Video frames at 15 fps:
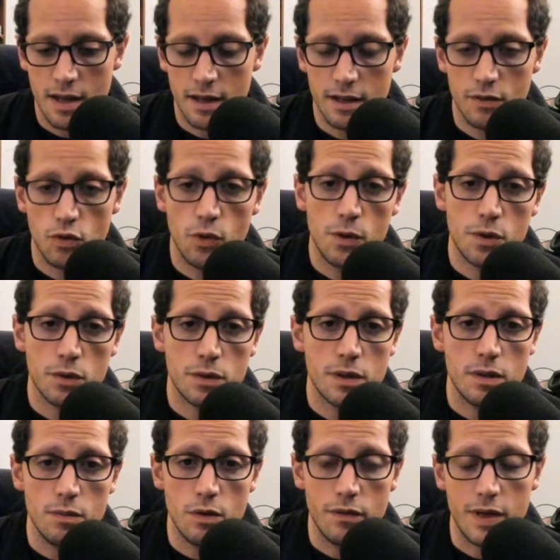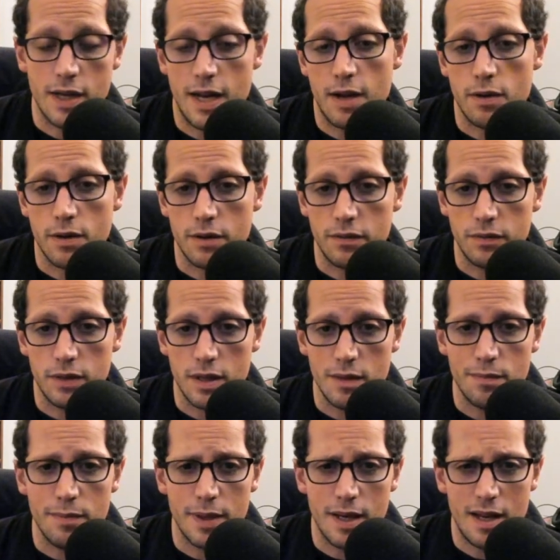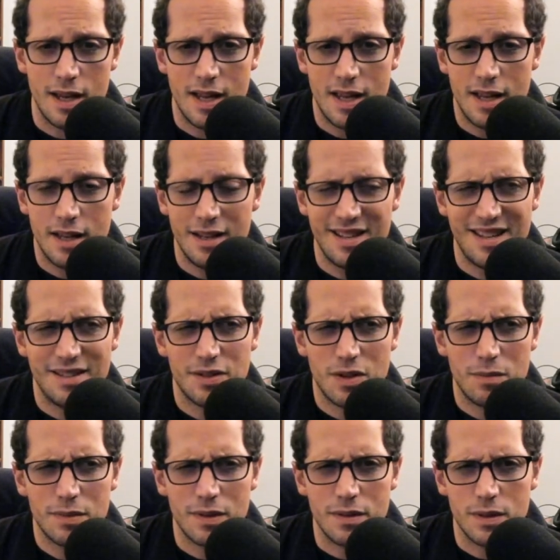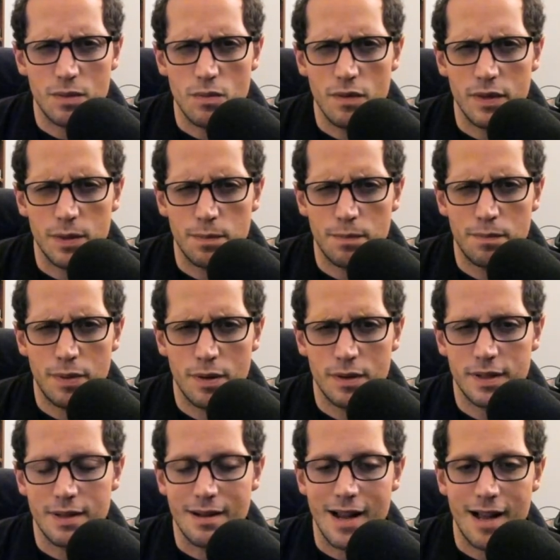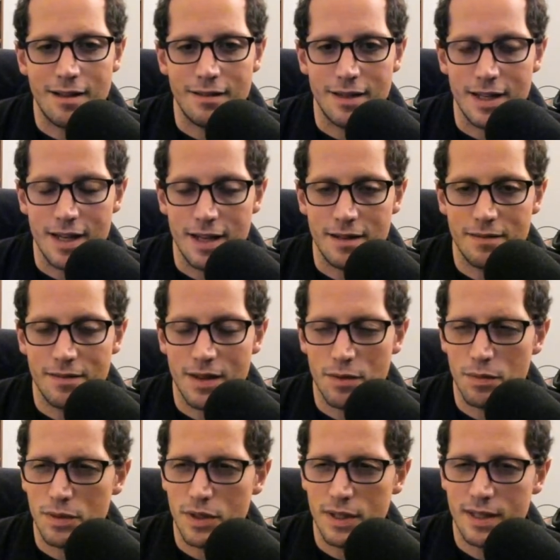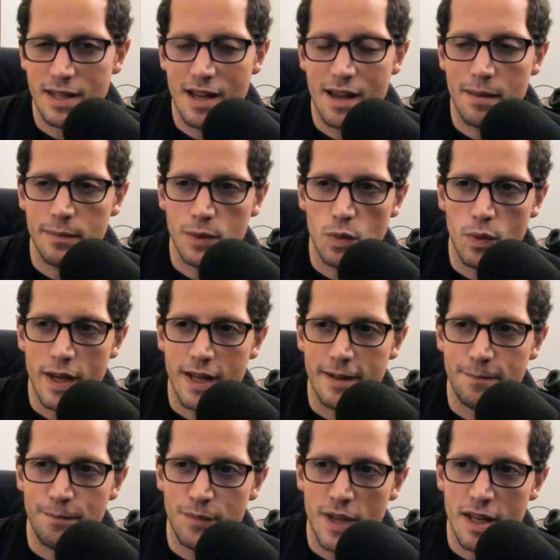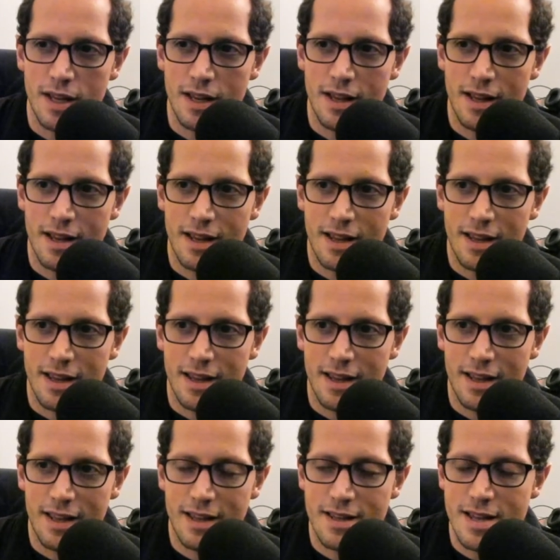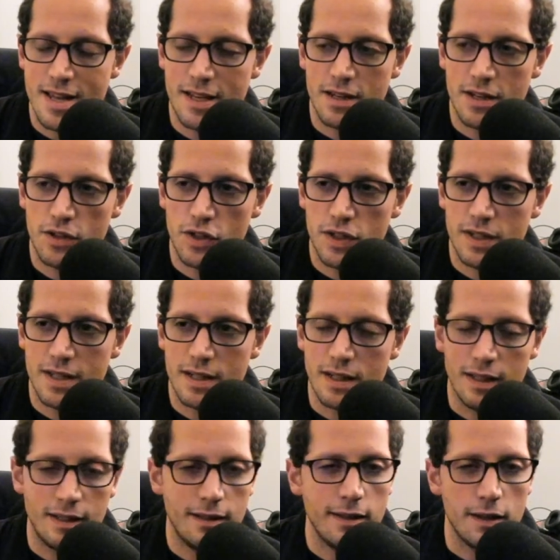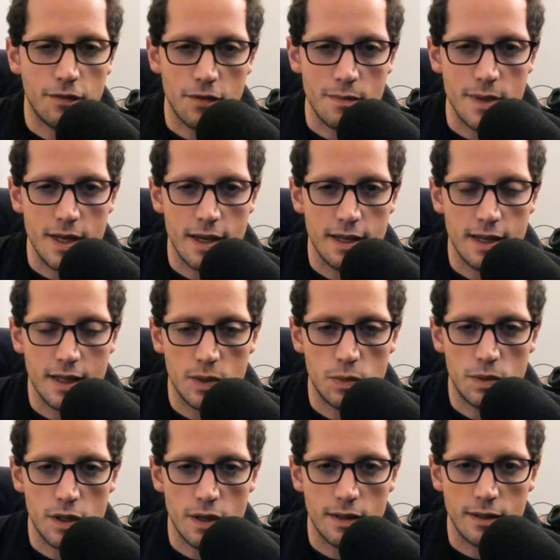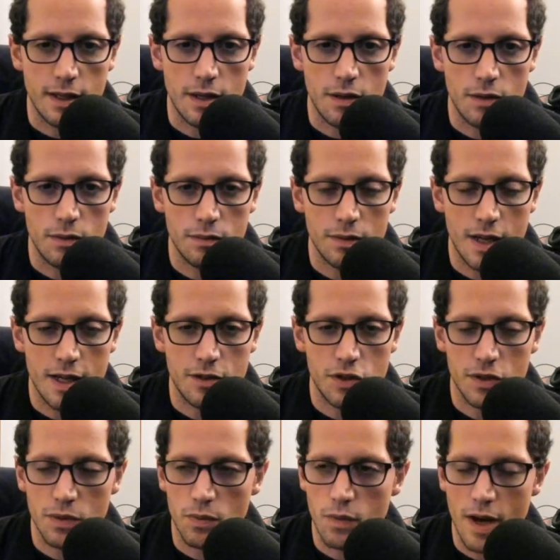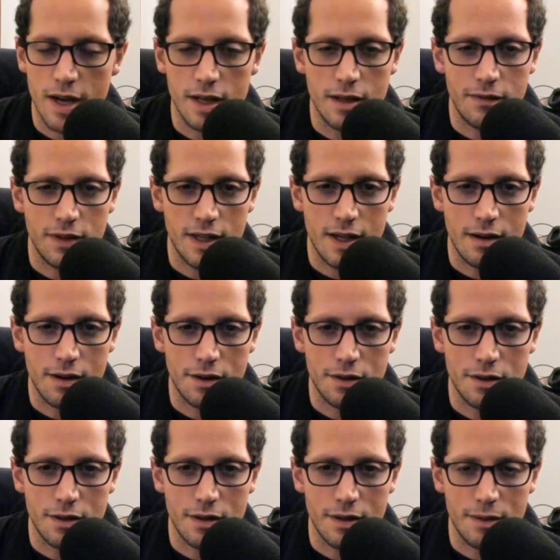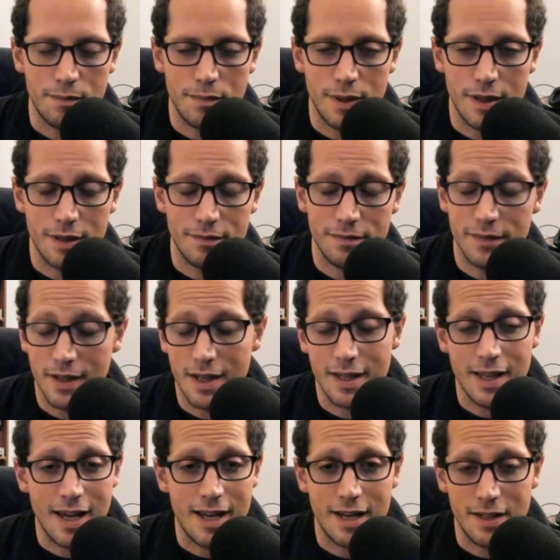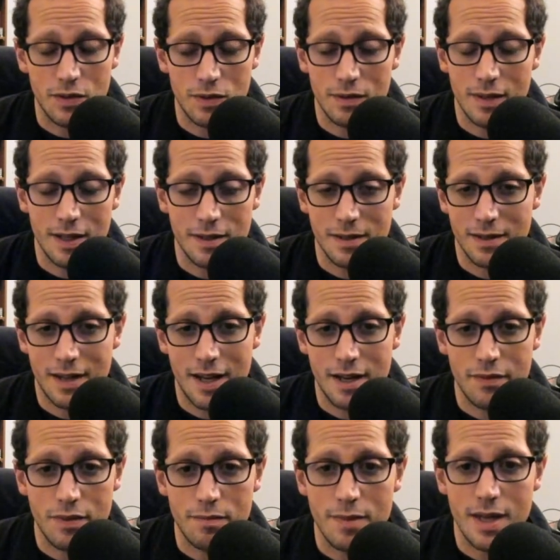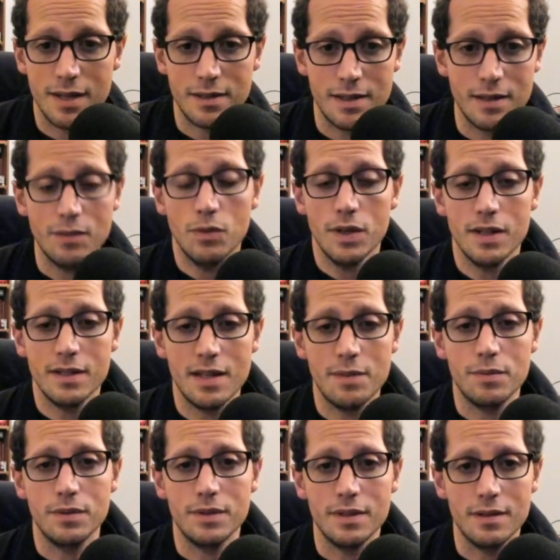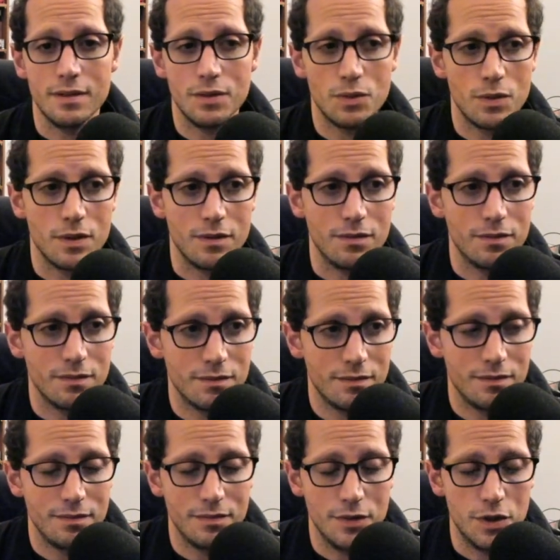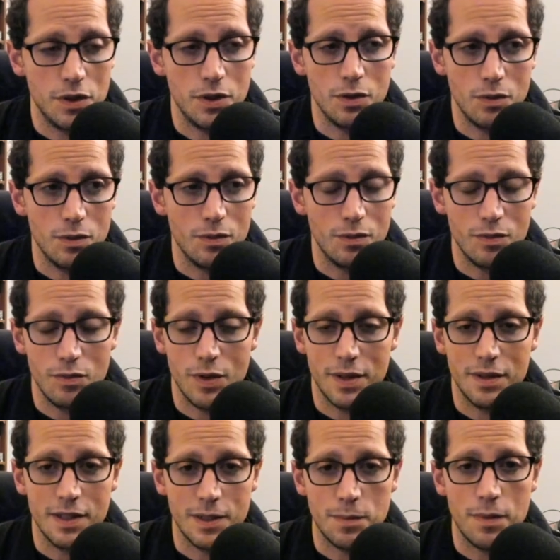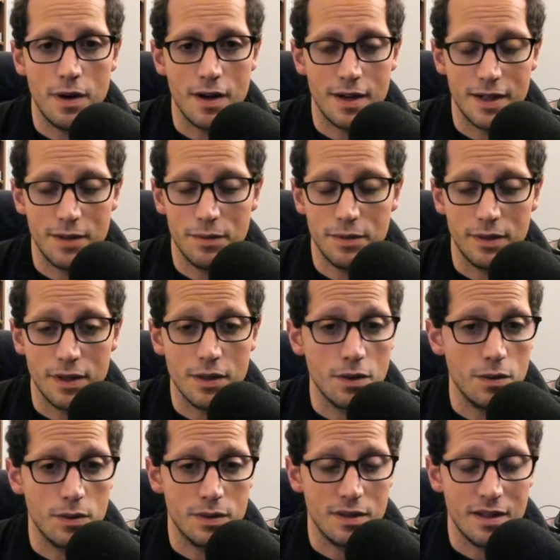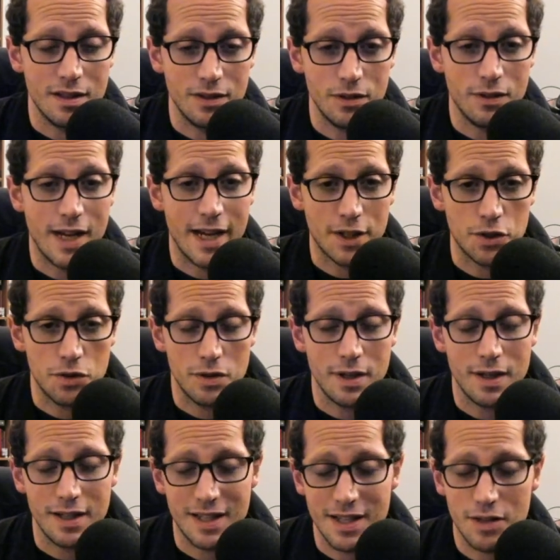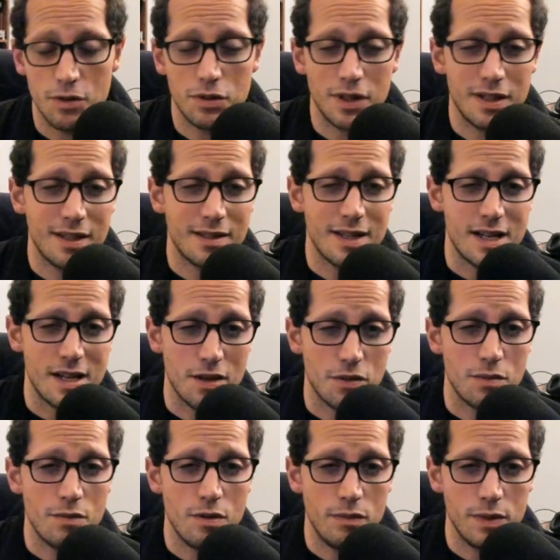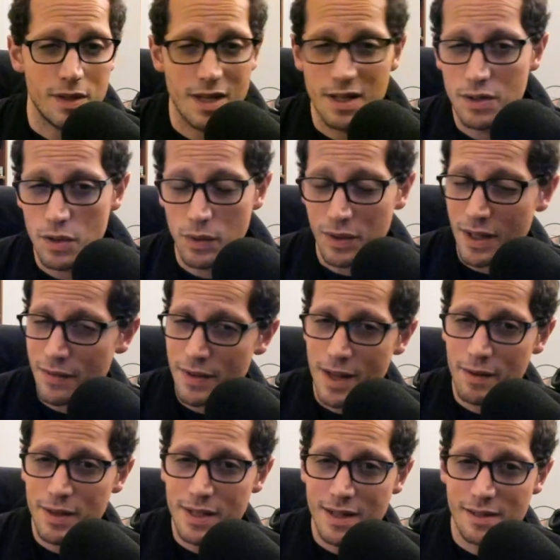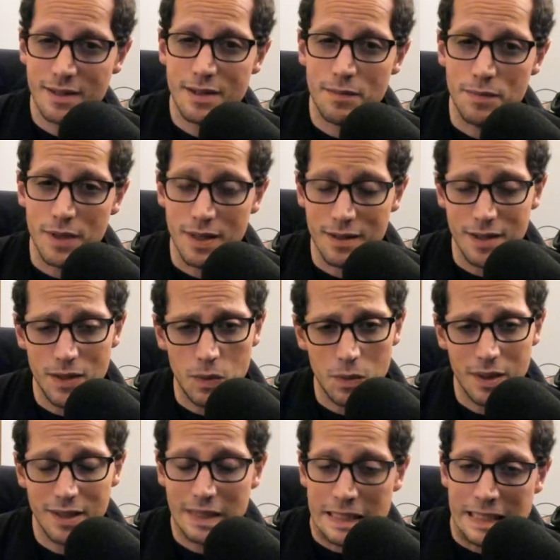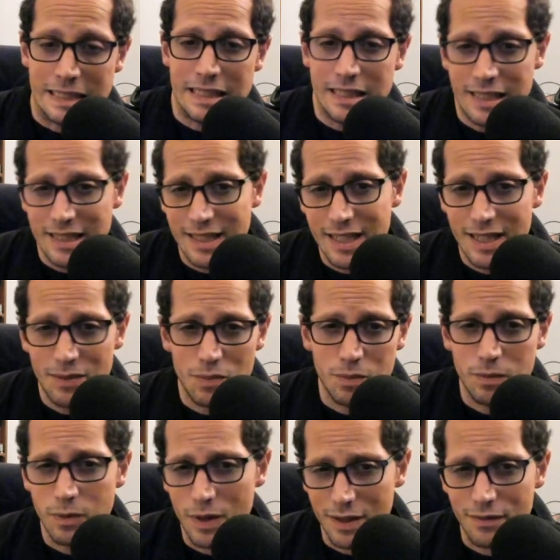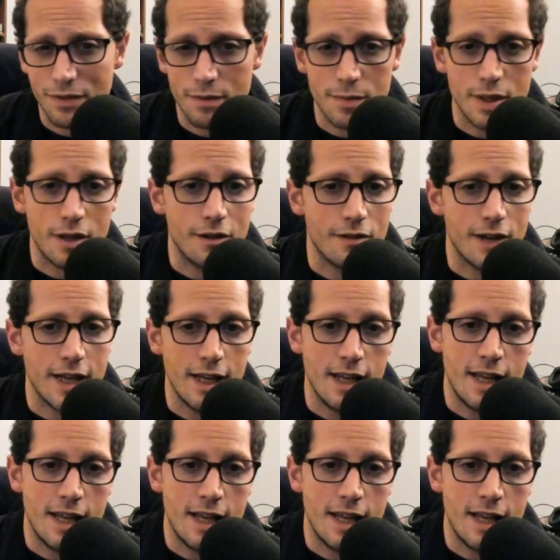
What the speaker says: crucial to the movie narratively. But yeah, in terms of this movie's personality, there were just times when it just didn't click for me, I guess, with Jared Leto. Just the writing of the character, but again, it's kind of amazing what he's able to sort of do with this part. He really goes a little extra. He usually does that in other movies, and I don't love how he does it, but in this one, it worked for me all right.